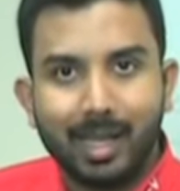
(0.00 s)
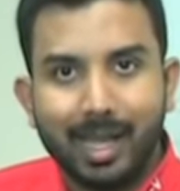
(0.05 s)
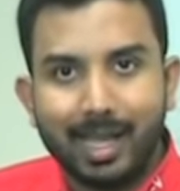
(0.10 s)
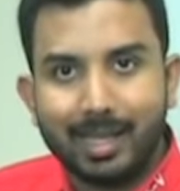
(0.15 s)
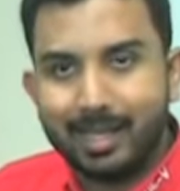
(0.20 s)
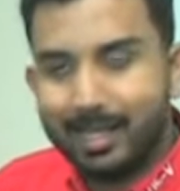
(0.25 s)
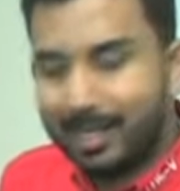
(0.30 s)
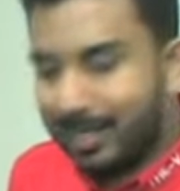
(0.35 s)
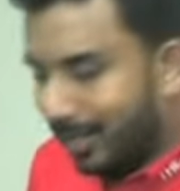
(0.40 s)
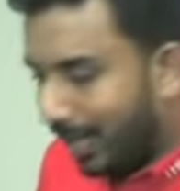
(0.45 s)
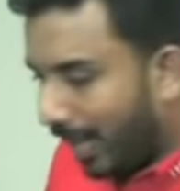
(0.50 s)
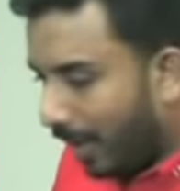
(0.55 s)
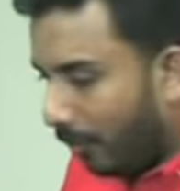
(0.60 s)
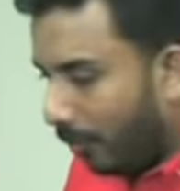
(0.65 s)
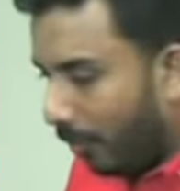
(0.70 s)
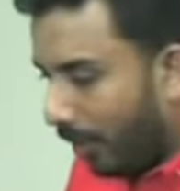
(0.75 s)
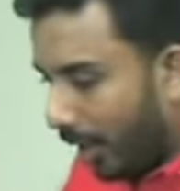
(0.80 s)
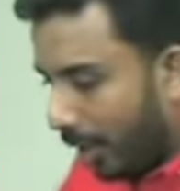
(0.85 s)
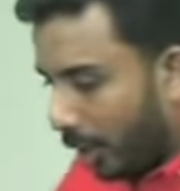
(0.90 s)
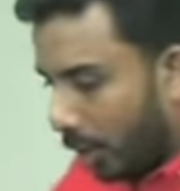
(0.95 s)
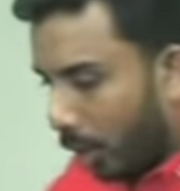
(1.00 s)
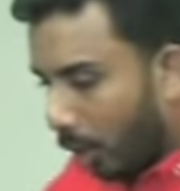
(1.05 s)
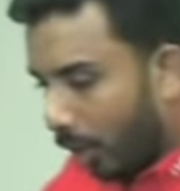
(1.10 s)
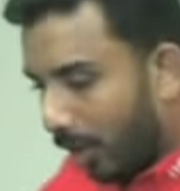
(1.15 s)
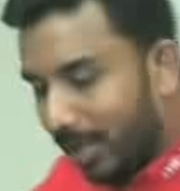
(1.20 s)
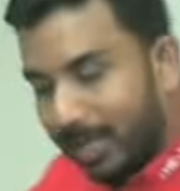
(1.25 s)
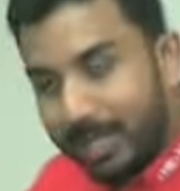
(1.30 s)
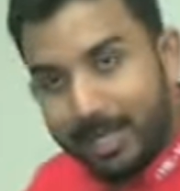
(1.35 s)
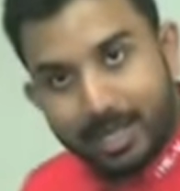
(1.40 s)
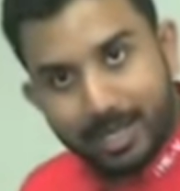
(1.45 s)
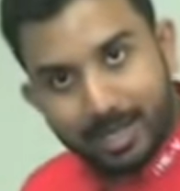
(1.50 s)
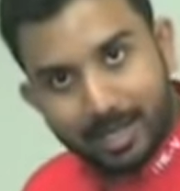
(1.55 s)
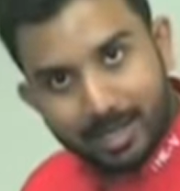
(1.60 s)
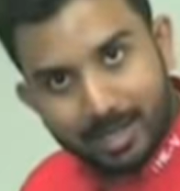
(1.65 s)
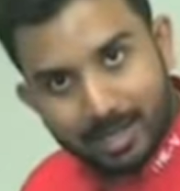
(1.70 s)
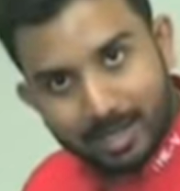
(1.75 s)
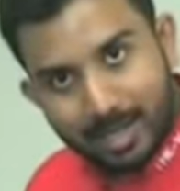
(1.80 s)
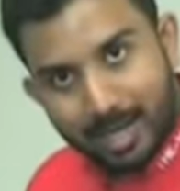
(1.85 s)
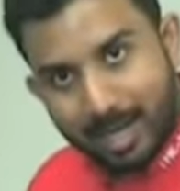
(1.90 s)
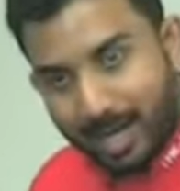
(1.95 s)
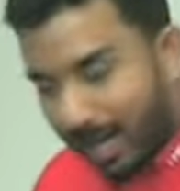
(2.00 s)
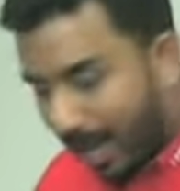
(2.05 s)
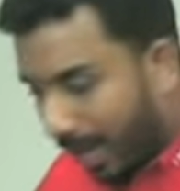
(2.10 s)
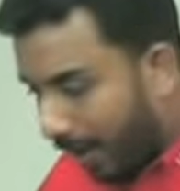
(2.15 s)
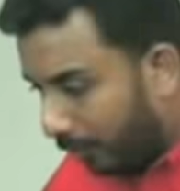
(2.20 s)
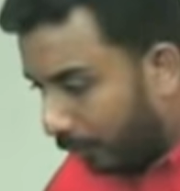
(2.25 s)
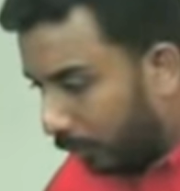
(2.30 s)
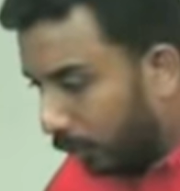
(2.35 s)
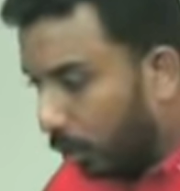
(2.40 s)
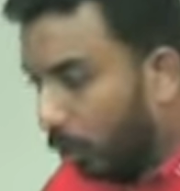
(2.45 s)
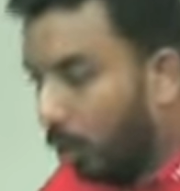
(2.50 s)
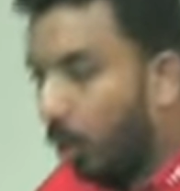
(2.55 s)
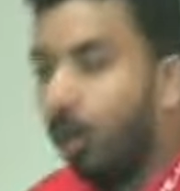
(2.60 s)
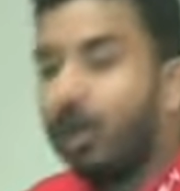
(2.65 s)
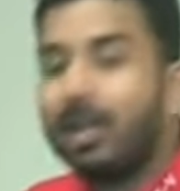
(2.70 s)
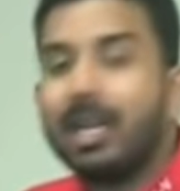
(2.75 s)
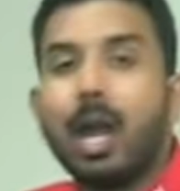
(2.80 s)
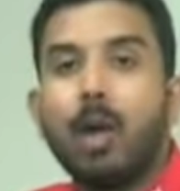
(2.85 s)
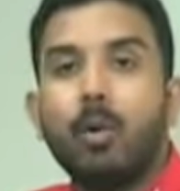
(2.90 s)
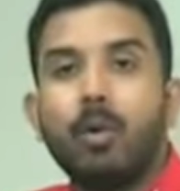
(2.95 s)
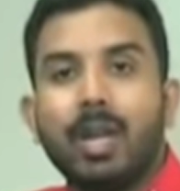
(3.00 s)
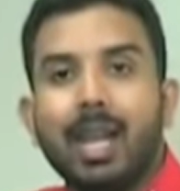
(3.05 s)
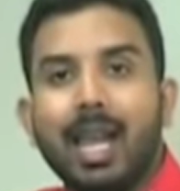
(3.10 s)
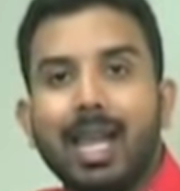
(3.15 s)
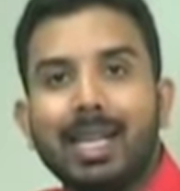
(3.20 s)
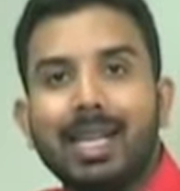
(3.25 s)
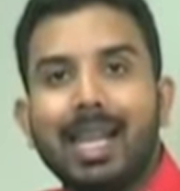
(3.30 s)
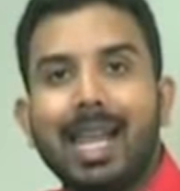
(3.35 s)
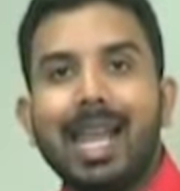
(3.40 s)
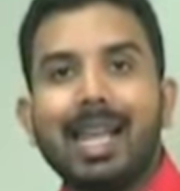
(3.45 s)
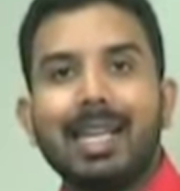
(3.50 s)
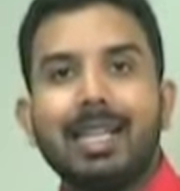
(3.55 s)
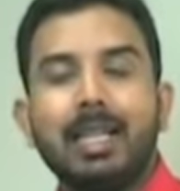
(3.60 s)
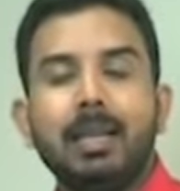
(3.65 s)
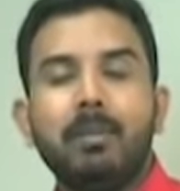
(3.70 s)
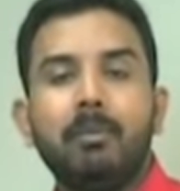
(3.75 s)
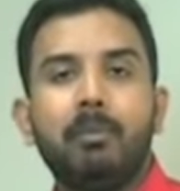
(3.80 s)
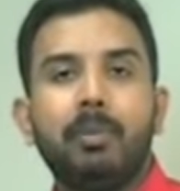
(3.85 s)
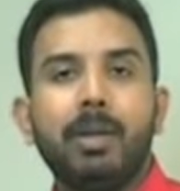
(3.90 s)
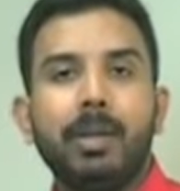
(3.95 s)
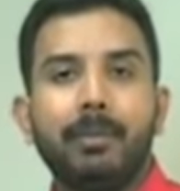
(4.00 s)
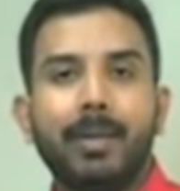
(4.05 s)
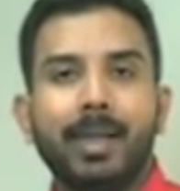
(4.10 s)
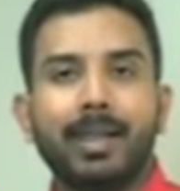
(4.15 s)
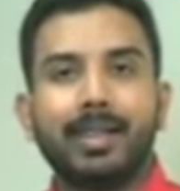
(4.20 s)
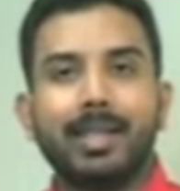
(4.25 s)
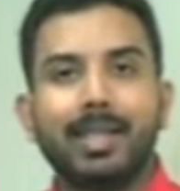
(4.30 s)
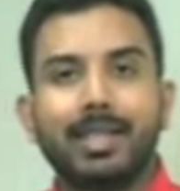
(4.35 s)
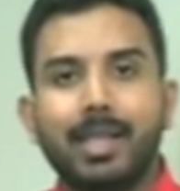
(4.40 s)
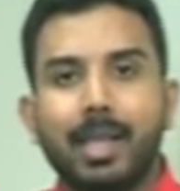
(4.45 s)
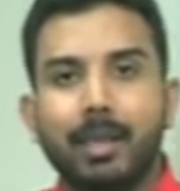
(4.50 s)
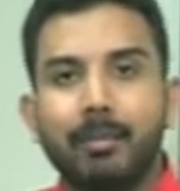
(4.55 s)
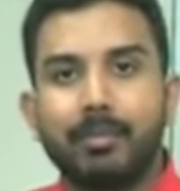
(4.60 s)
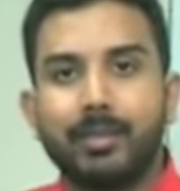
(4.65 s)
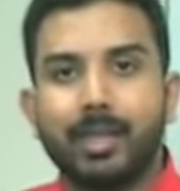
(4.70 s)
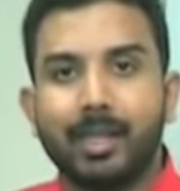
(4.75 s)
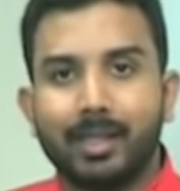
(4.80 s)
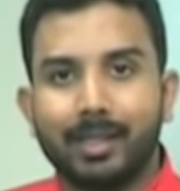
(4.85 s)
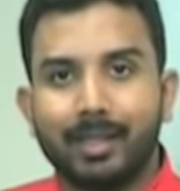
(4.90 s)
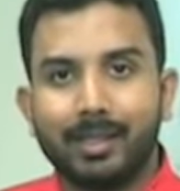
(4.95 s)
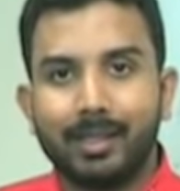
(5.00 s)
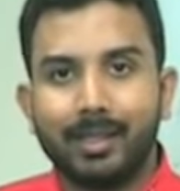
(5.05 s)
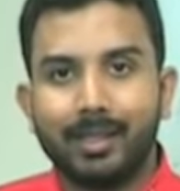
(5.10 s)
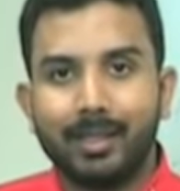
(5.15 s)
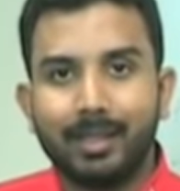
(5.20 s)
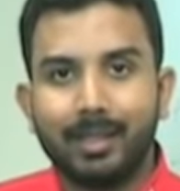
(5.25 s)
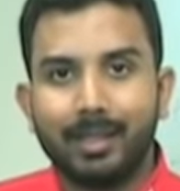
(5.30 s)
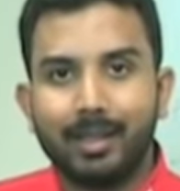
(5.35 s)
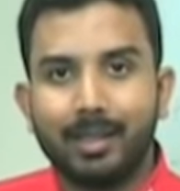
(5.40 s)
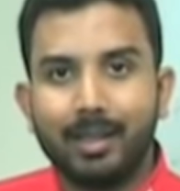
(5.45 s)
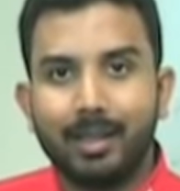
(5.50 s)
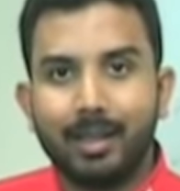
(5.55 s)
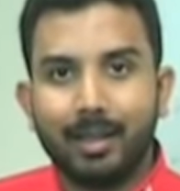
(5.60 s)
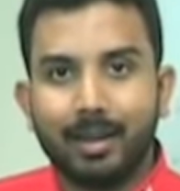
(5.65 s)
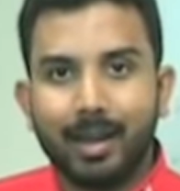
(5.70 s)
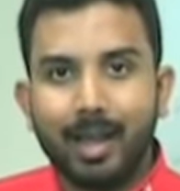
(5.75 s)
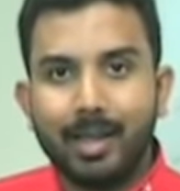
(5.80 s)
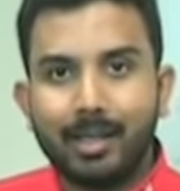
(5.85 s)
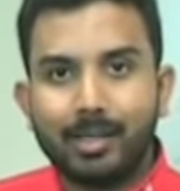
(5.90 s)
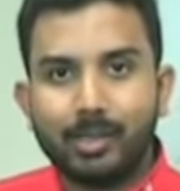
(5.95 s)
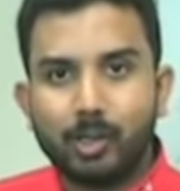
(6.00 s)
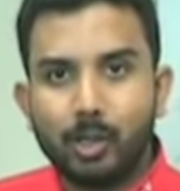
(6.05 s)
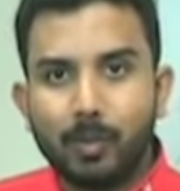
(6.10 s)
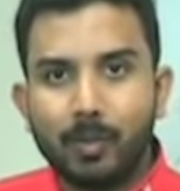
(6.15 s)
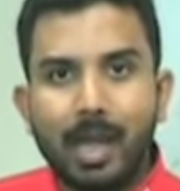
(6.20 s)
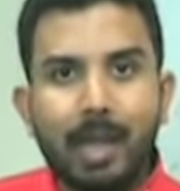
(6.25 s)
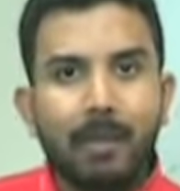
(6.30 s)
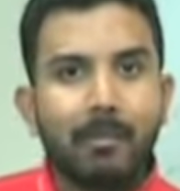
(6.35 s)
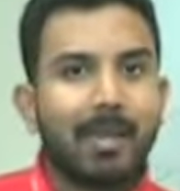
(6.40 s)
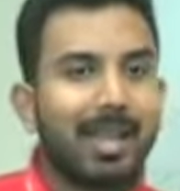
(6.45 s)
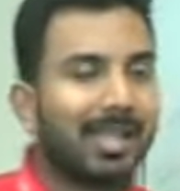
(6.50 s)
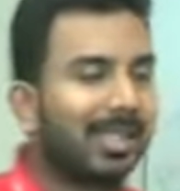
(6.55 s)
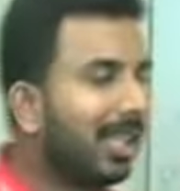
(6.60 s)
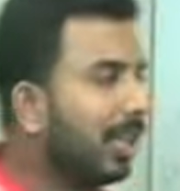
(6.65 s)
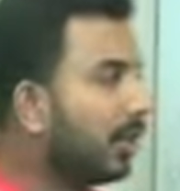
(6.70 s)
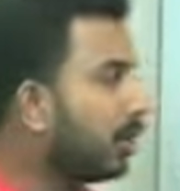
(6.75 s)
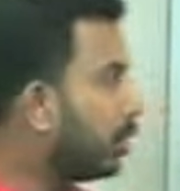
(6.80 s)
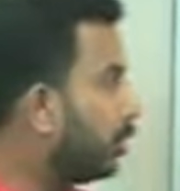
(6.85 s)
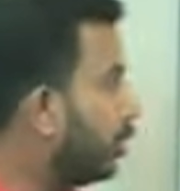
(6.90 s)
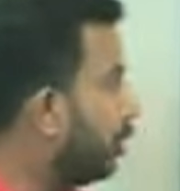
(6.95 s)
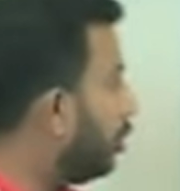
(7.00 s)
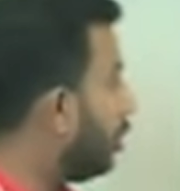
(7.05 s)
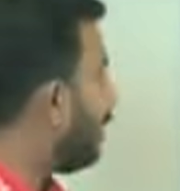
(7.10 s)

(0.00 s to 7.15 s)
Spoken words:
And the same way, your leaders have to go downline and implement the same thing. Alright? So my message to